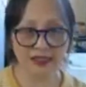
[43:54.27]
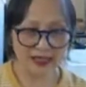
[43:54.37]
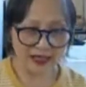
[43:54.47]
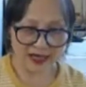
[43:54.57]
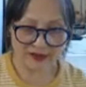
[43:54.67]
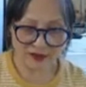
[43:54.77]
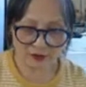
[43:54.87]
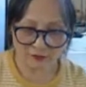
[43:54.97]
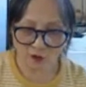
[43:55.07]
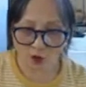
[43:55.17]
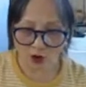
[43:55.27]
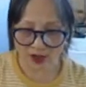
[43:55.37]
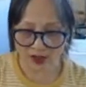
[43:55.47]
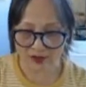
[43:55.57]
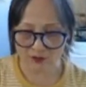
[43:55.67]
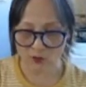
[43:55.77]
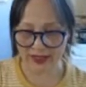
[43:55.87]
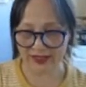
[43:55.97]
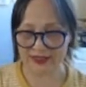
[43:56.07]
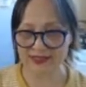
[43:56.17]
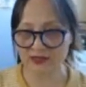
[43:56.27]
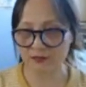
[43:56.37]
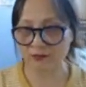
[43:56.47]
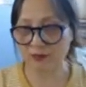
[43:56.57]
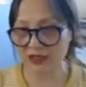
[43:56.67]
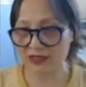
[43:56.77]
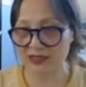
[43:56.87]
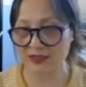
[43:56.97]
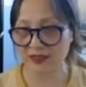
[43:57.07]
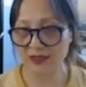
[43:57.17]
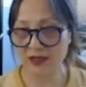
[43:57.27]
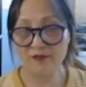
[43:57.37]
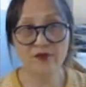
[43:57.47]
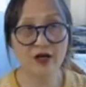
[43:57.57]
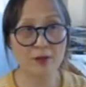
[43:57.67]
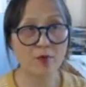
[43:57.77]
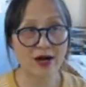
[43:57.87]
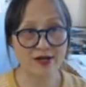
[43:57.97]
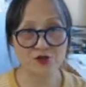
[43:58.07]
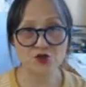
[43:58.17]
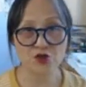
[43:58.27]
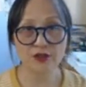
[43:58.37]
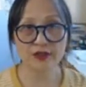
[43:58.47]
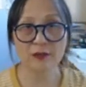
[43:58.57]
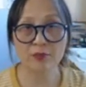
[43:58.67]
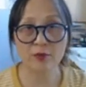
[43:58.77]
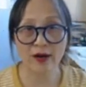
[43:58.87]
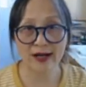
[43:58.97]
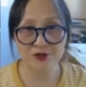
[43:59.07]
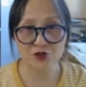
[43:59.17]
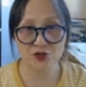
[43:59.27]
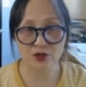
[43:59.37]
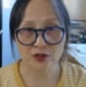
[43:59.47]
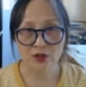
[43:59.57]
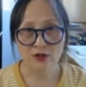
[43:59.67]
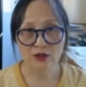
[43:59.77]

and the 4 ways means the branch. The branch. You